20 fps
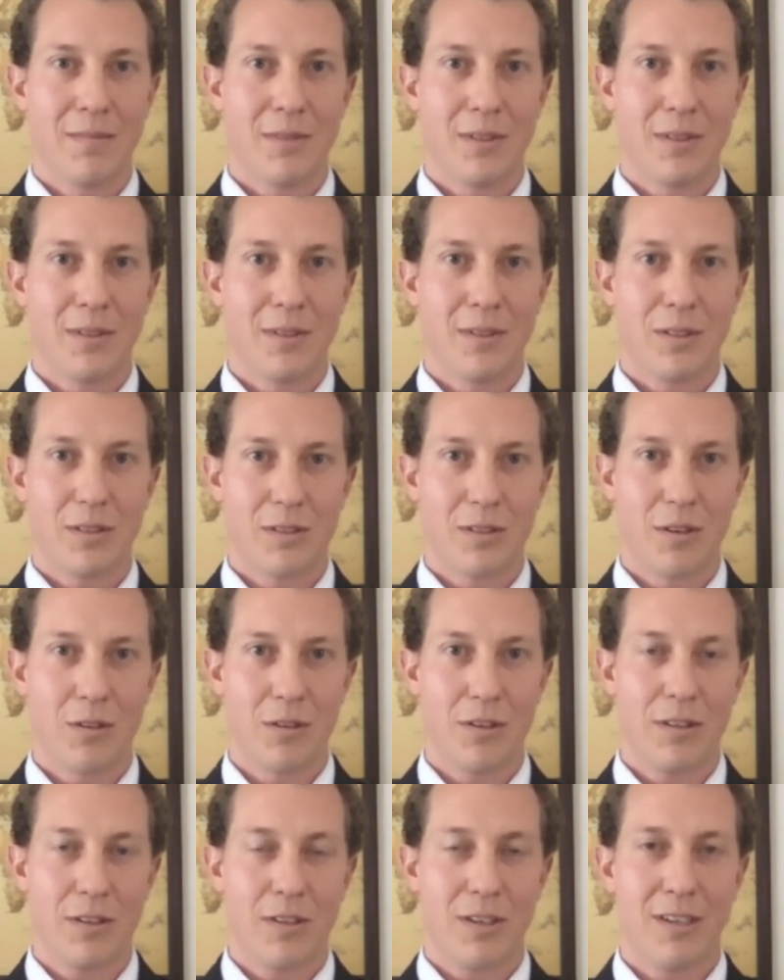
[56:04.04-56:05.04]
go to
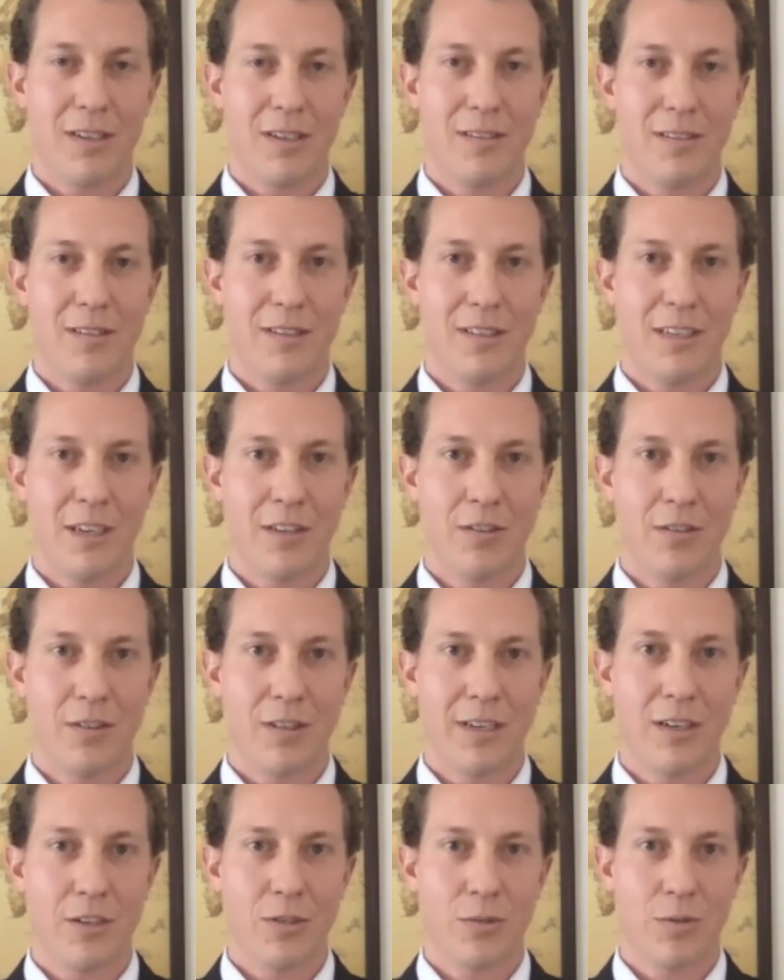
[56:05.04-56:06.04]
the other
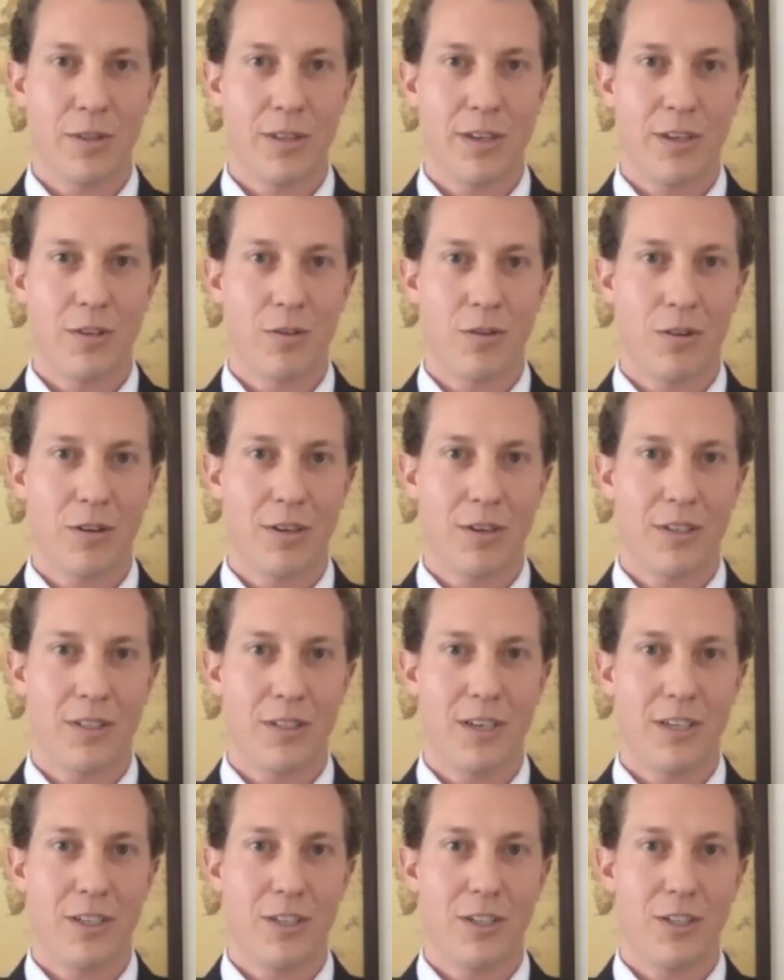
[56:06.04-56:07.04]
leaders within your
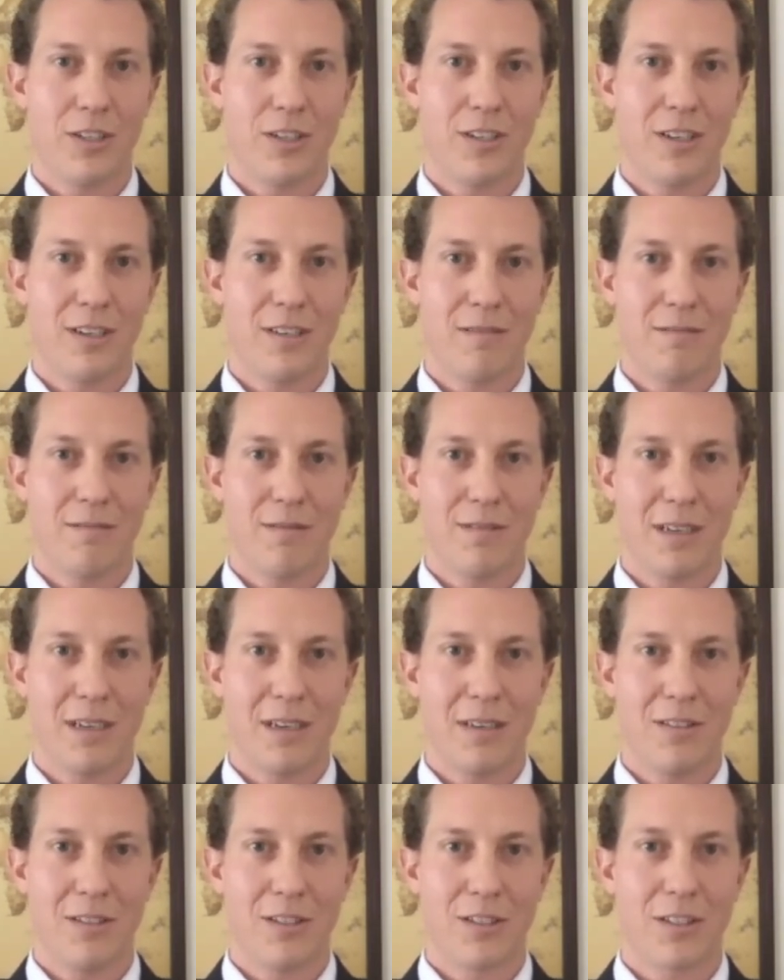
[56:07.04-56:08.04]
organization and
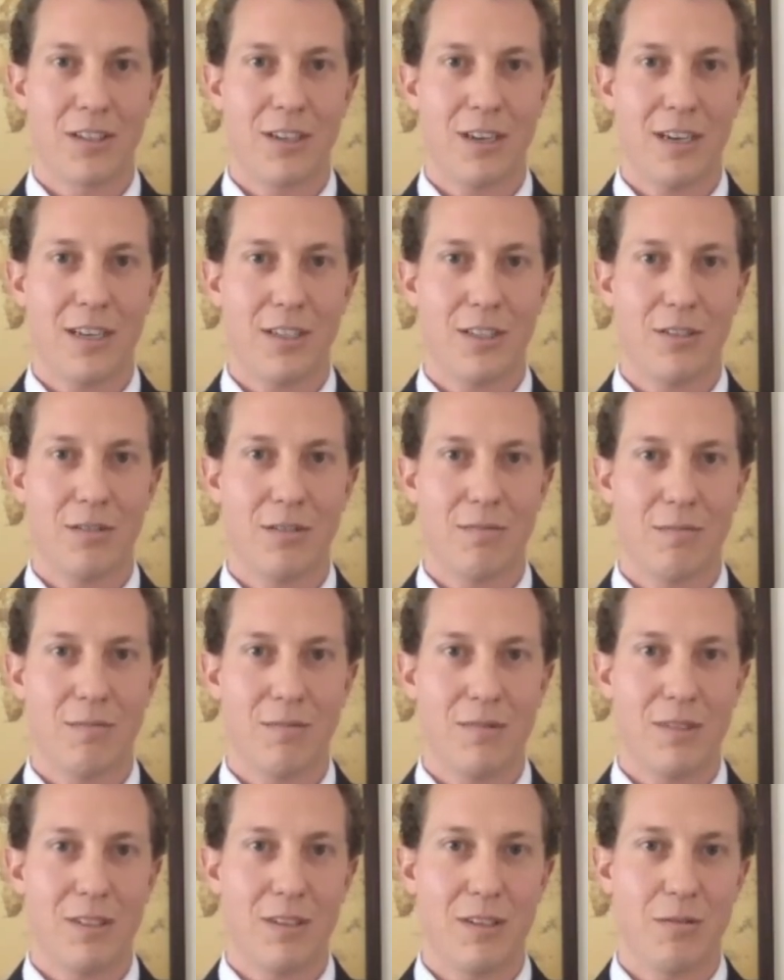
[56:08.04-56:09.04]
discuss,
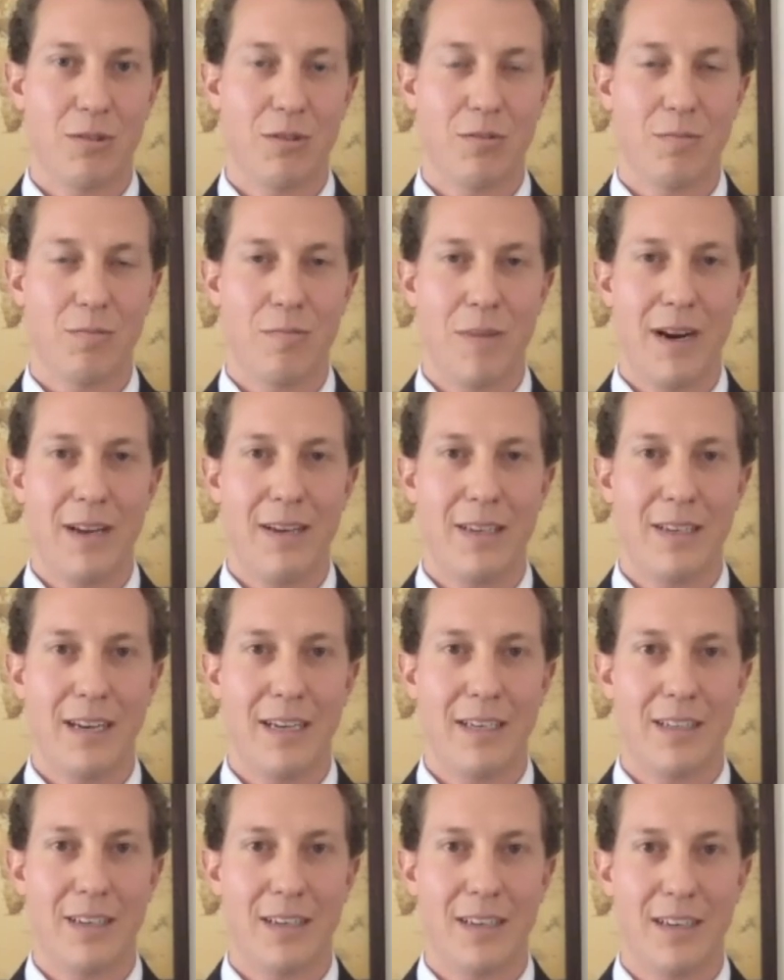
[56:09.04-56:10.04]

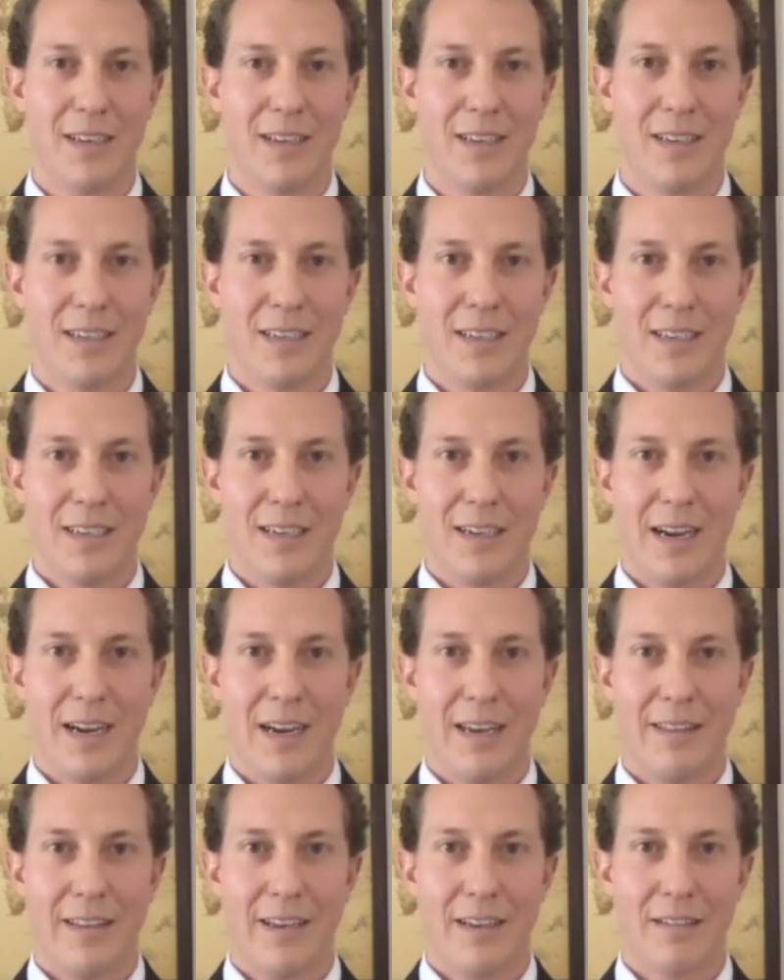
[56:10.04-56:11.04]
meditate on,
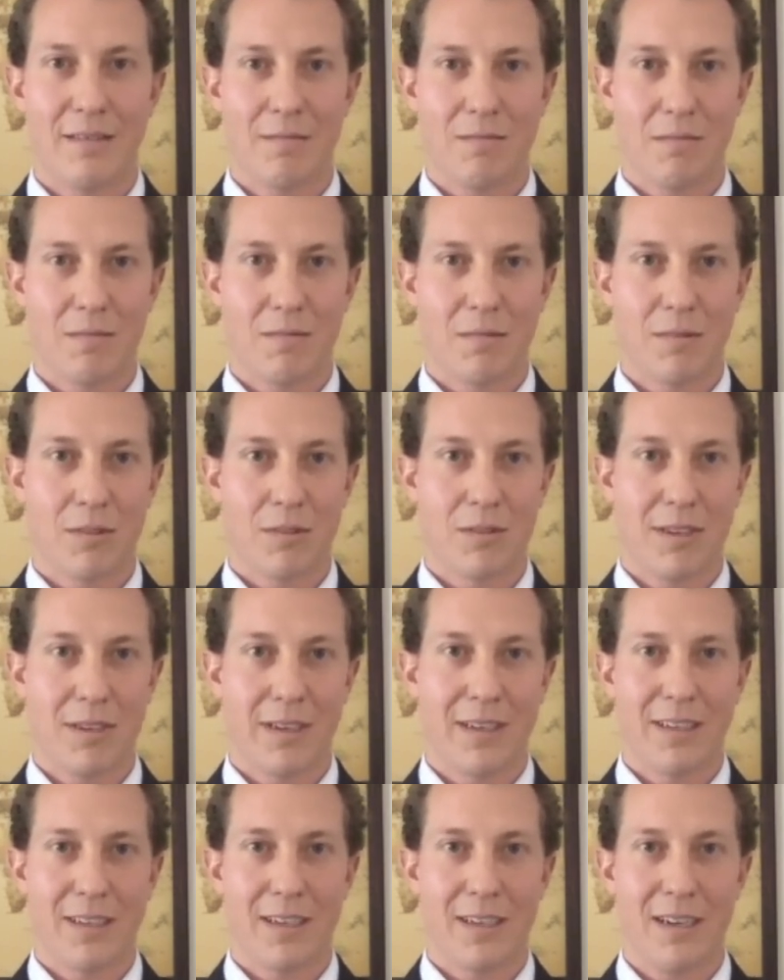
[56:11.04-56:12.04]
and then
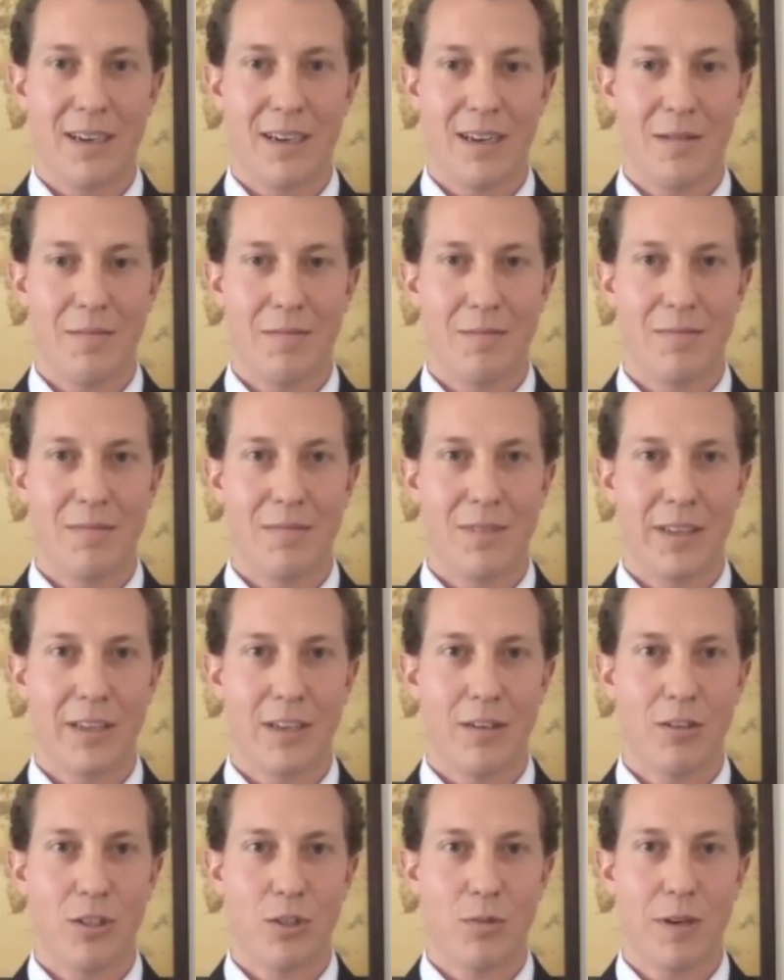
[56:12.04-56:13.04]
like
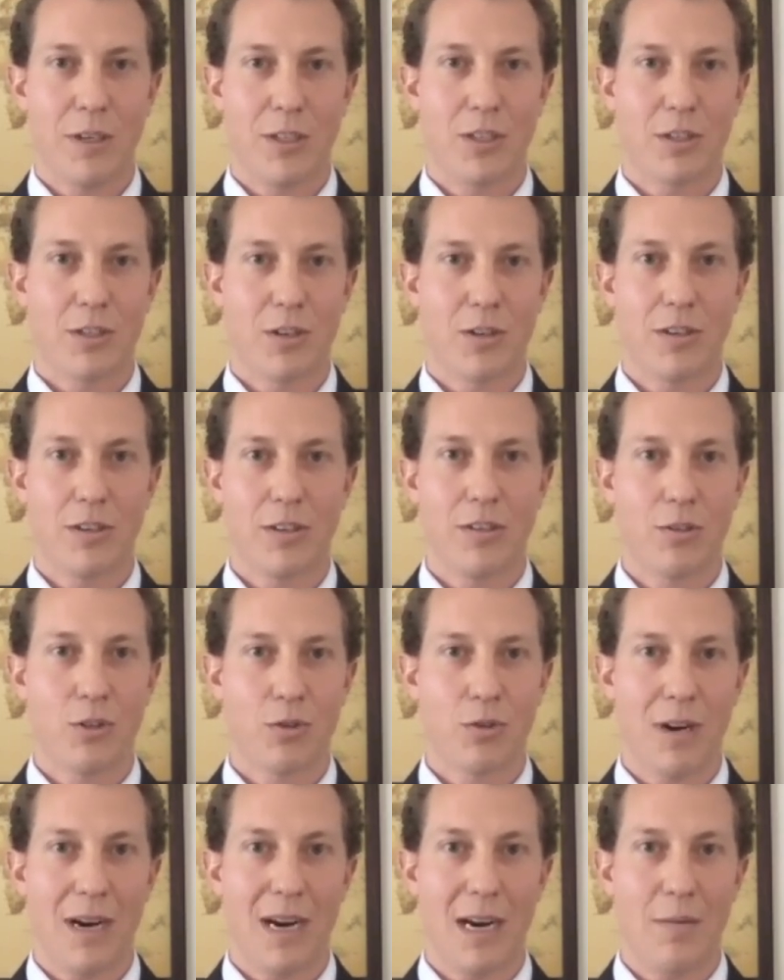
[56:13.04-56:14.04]
you just mentioned, go to your
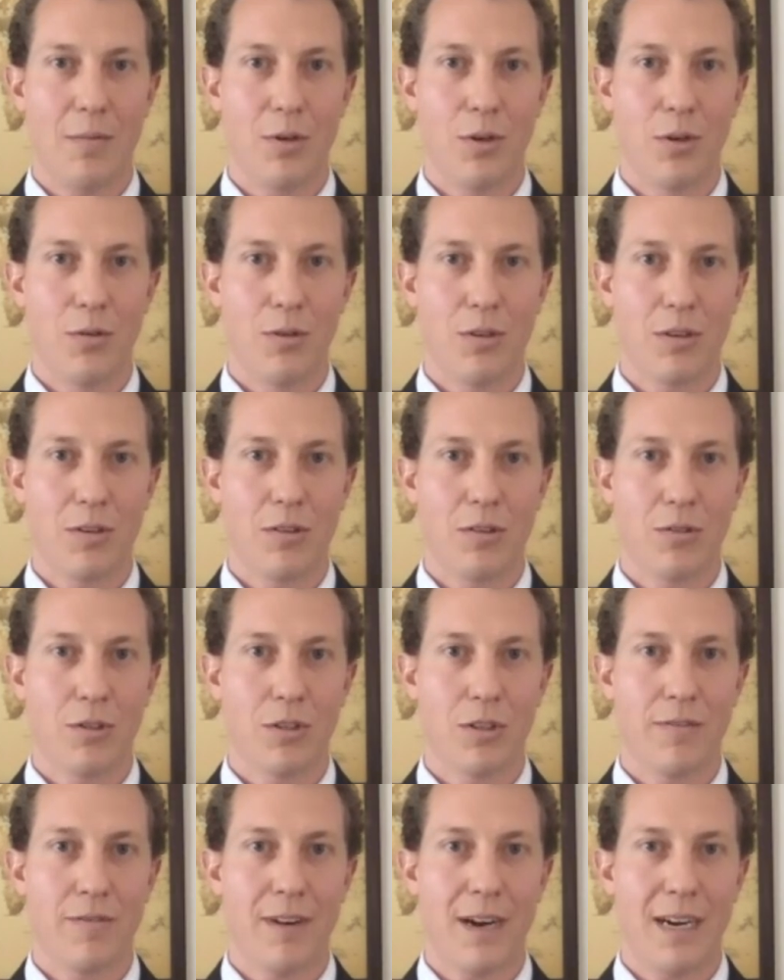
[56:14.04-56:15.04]
tribe. Who are those
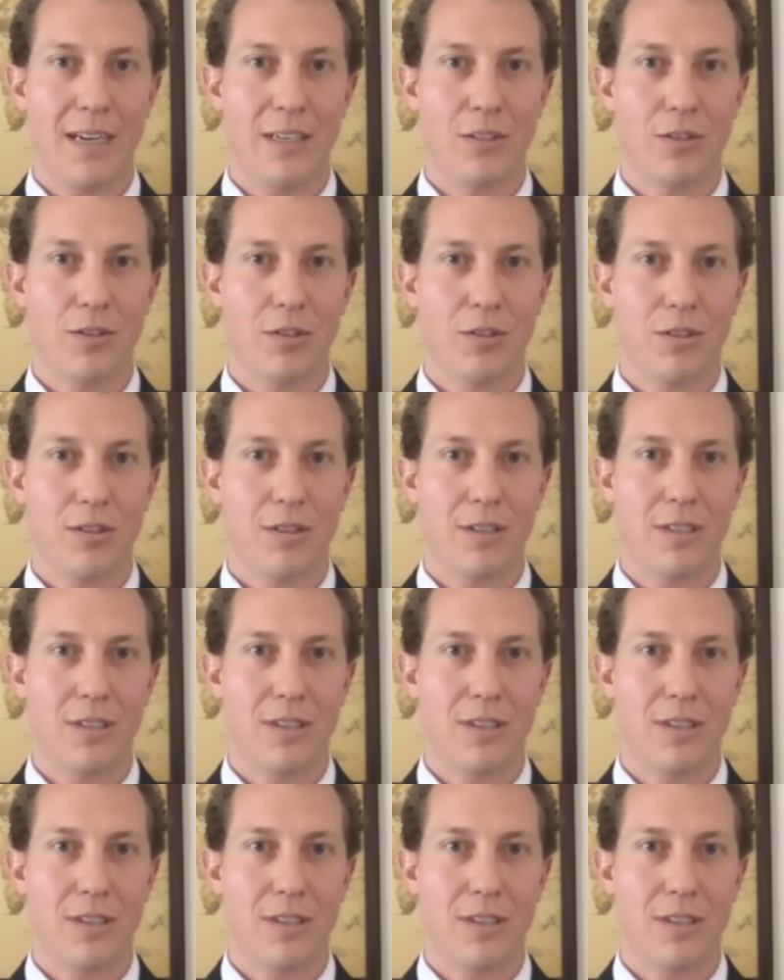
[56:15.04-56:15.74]
advisors that